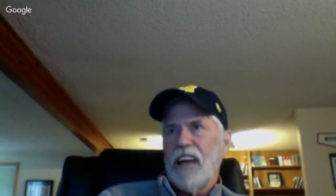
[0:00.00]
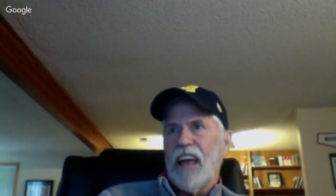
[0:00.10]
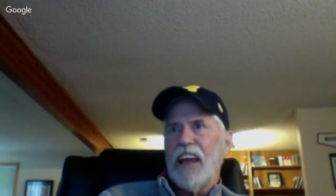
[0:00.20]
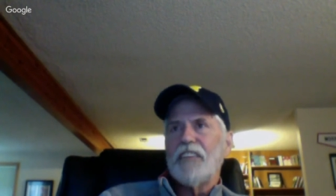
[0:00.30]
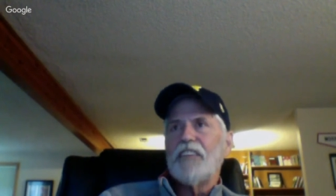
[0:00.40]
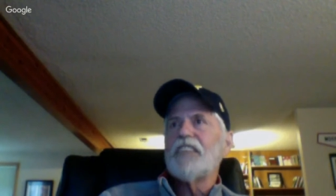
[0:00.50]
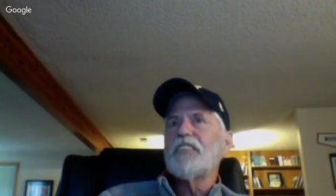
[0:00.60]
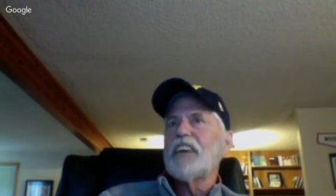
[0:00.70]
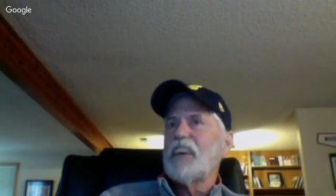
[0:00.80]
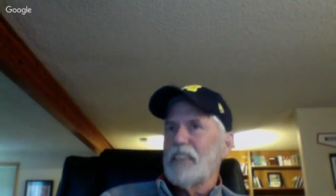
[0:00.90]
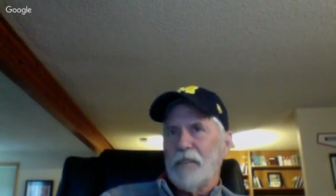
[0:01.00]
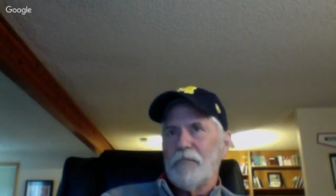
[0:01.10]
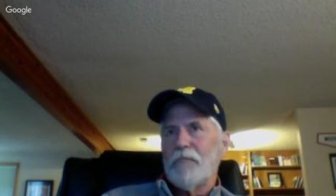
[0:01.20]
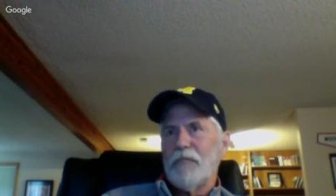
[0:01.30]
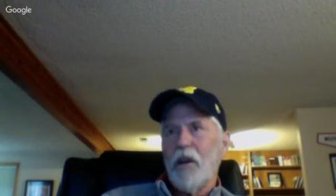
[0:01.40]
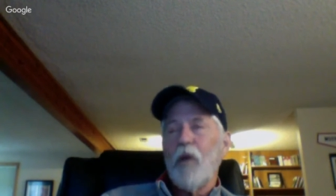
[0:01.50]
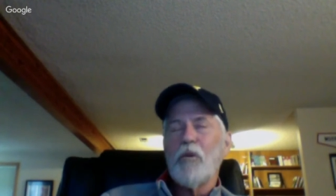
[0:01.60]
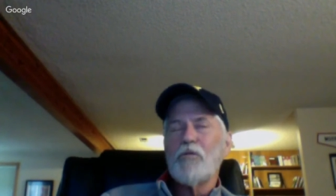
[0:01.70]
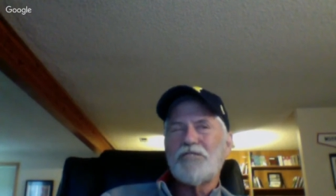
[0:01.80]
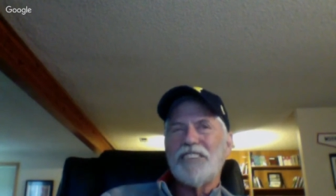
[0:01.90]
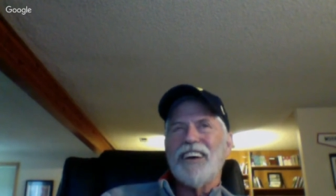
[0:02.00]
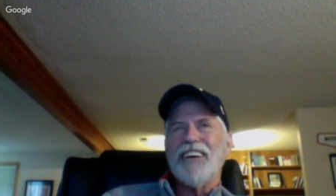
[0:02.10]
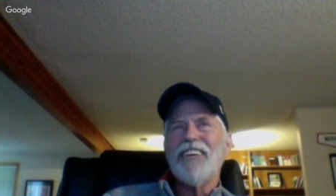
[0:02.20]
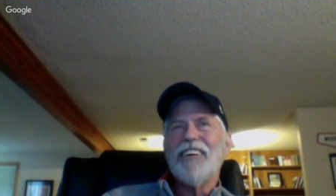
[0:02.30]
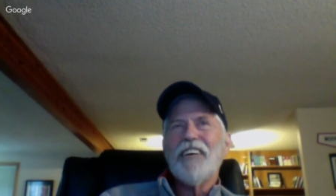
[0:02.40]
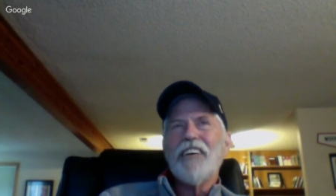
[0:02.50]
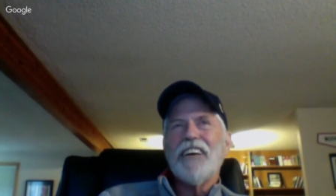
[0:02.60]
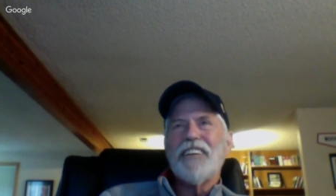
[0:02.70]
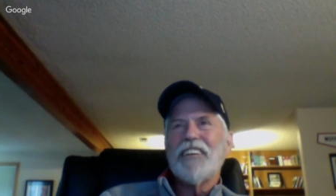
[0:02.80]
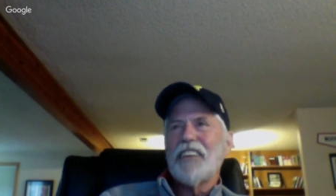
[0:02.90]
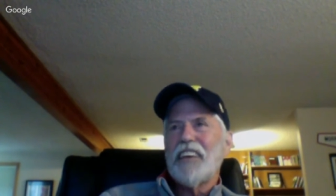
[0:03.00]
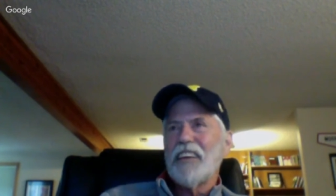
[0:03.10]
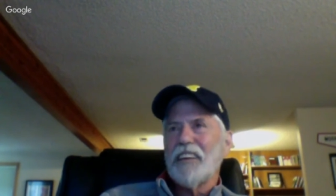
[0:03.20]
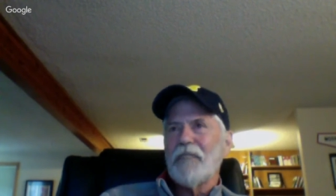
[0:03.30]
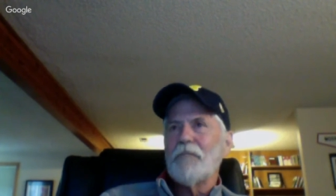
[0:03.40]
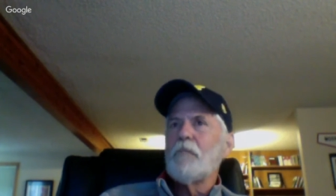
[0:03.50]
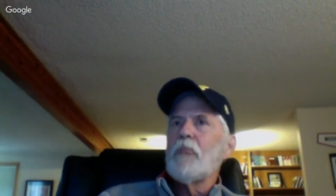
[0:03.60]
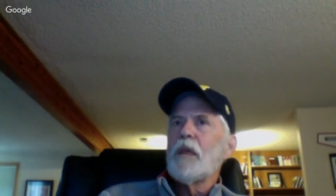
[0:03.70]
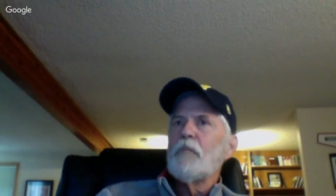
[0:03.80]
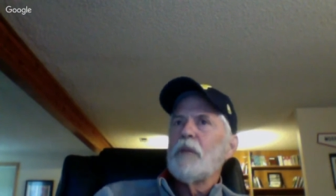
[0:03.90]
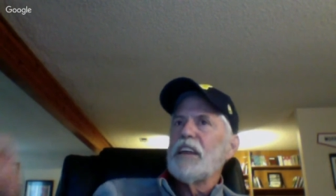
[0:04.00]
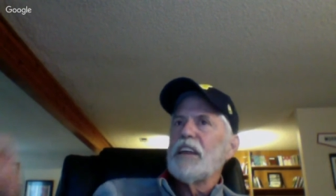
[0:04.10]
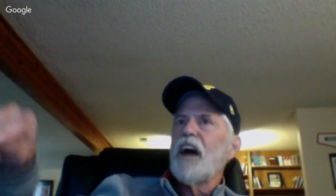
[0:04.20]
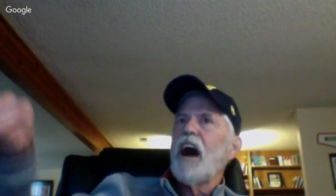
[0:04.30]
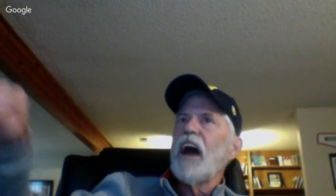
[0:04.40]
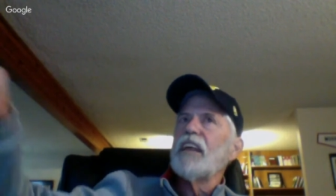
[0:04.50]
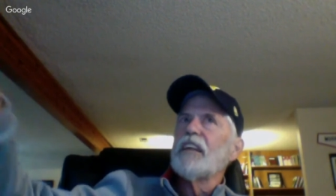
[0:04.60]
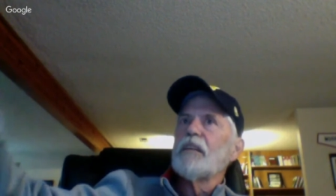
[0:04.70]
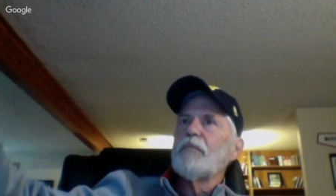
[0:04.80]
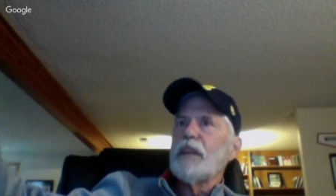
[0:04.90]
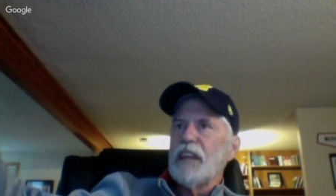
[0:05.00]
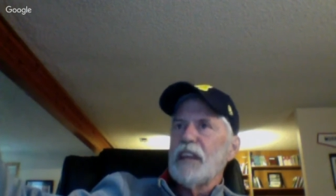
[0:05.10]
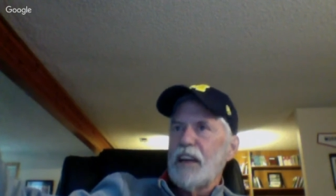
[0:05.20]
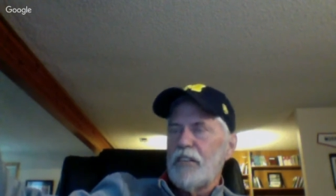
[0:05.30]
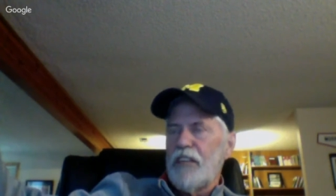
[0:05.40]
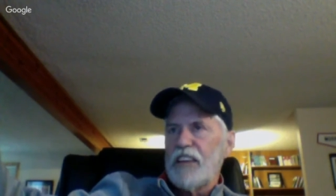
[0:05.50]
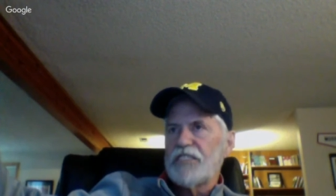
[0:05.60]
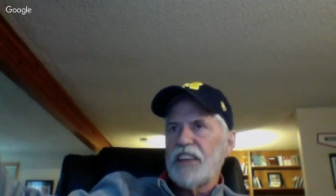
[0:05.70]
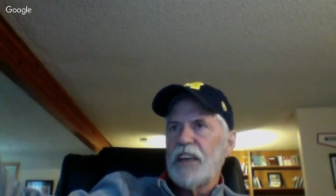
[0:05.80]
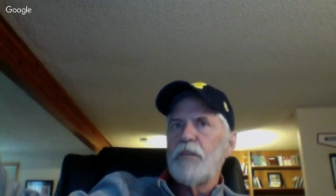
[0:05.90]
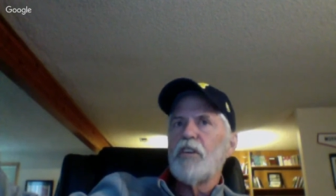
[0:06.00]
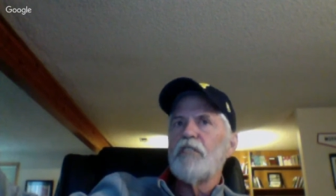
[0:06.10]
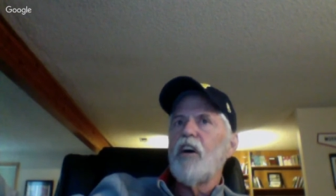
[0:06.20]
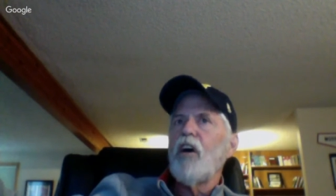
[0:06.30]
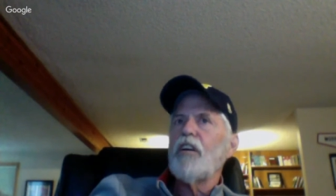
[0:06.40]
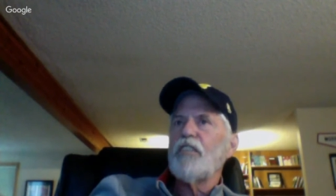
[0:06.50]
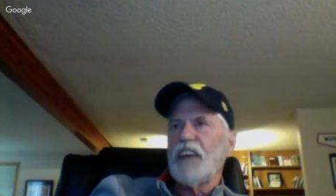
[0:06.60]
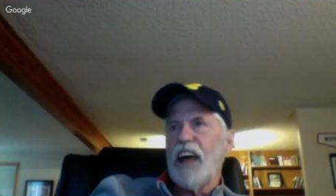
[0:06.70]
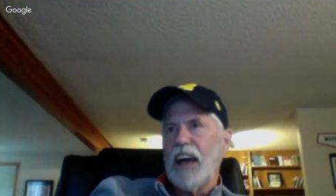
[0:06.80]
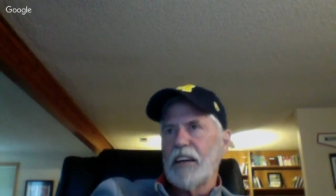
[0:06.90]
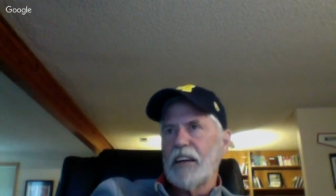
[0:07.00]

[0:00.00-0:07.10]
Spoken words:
And it didn't kill him. It almost did. It didn't kill him, but he died a little bit later that same year of a heart attack.